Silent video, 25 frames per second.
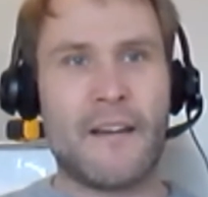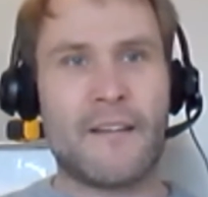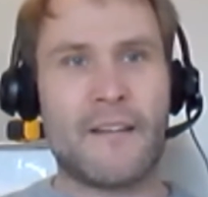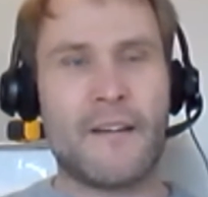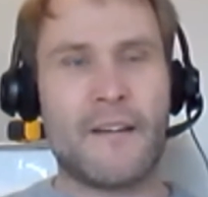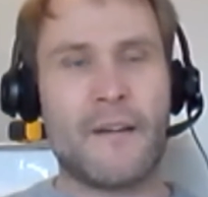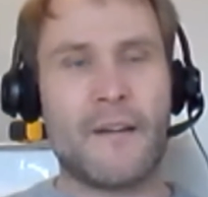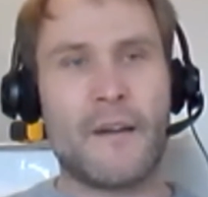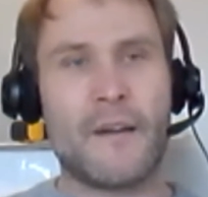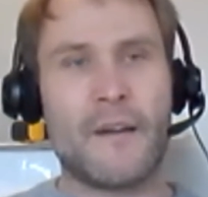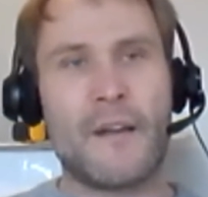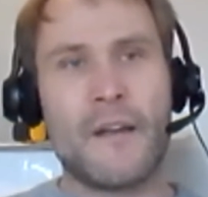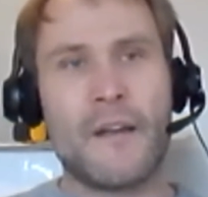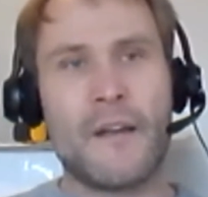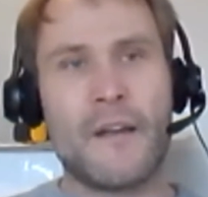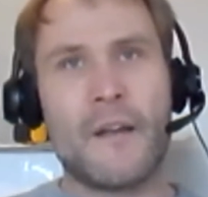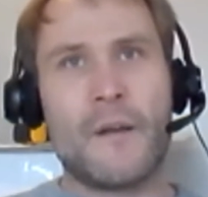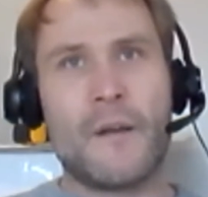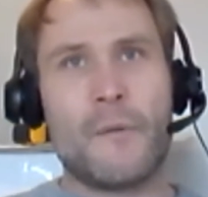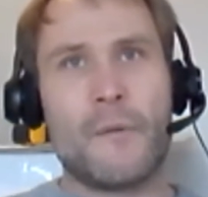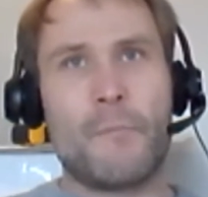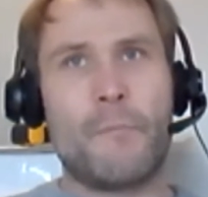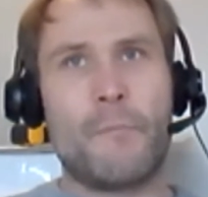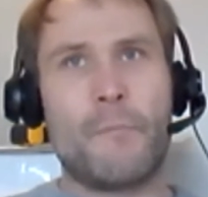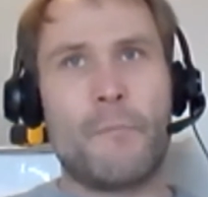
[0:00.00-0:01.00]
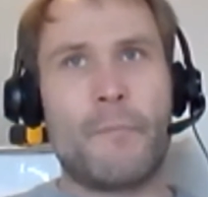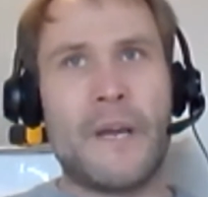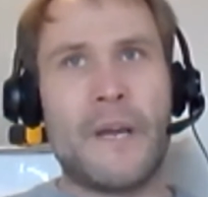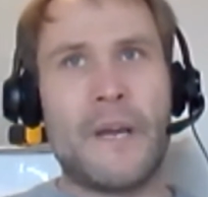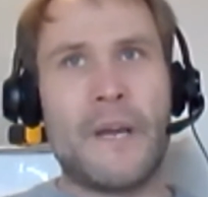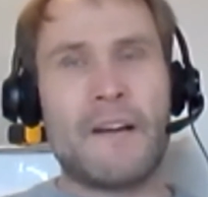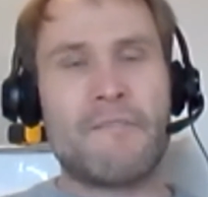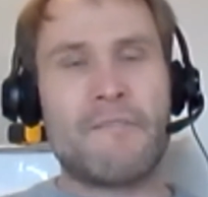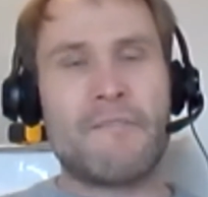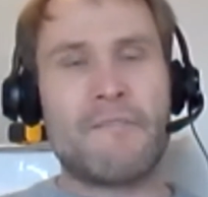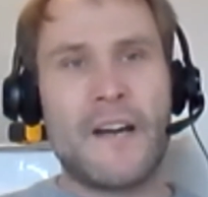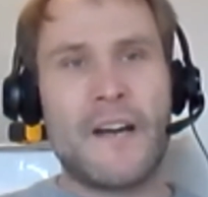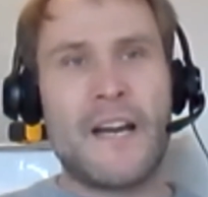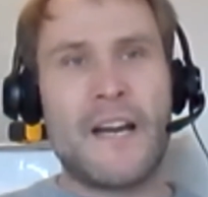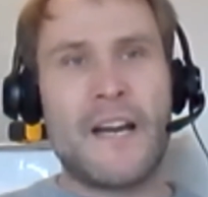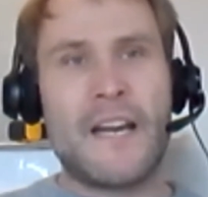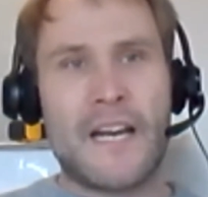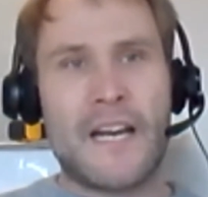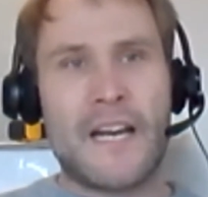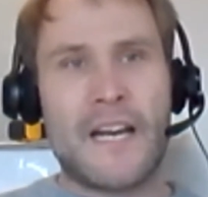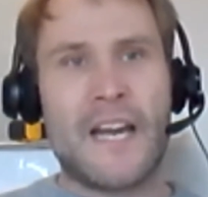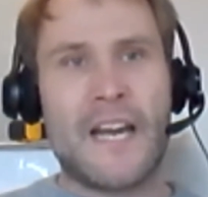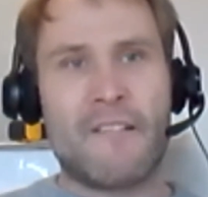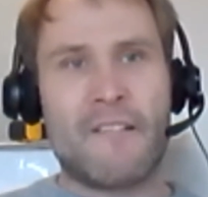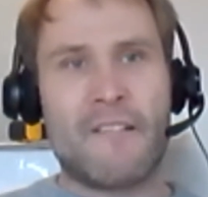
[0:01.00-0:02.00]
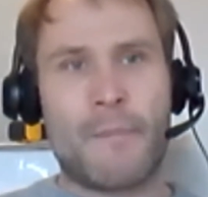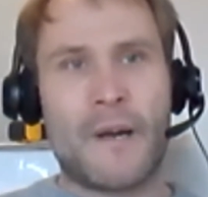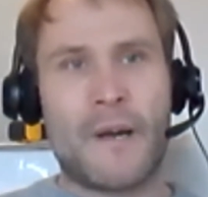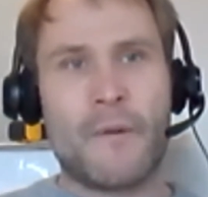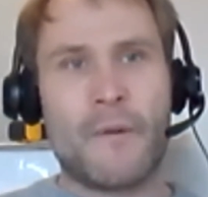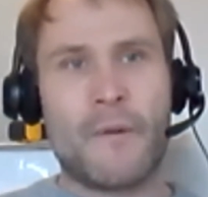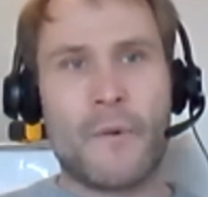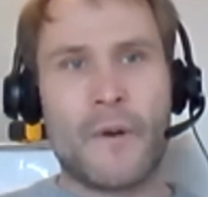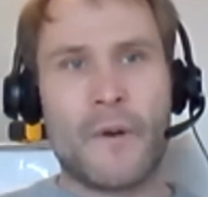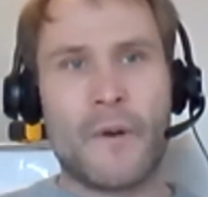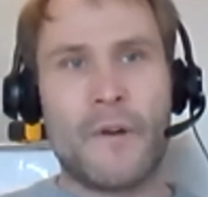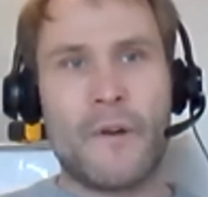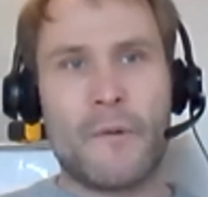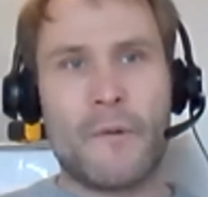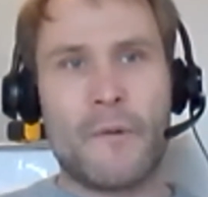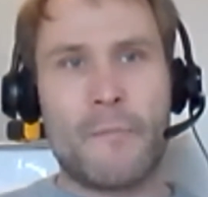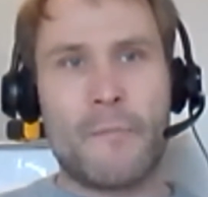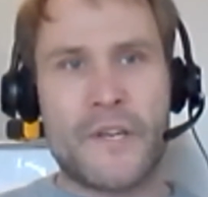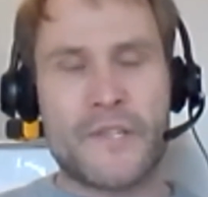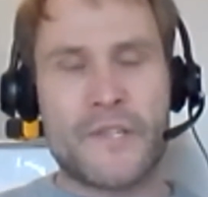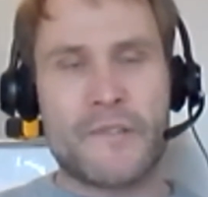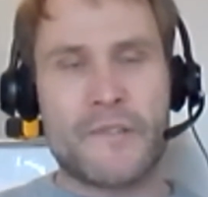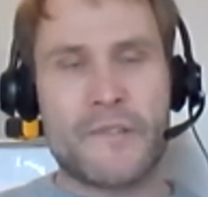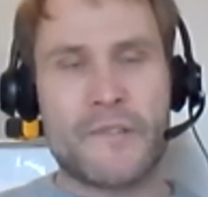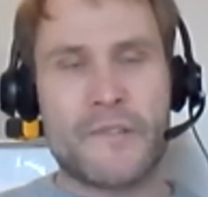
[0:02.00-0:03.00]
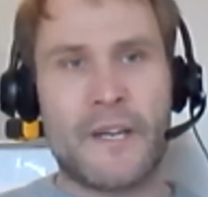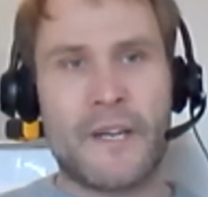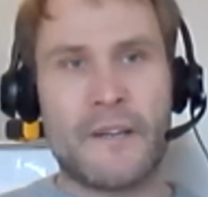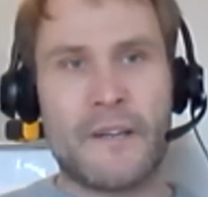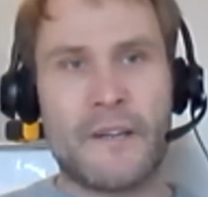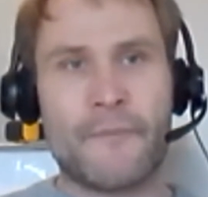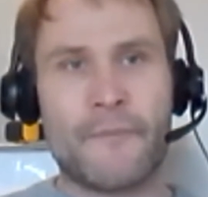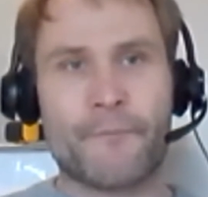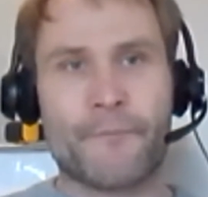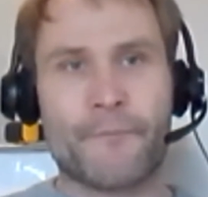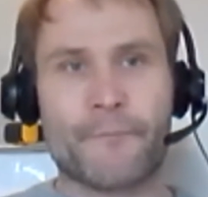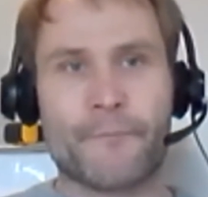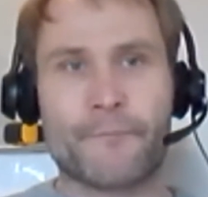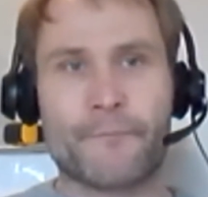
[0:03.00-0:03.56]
So being really clear about what you're measuring,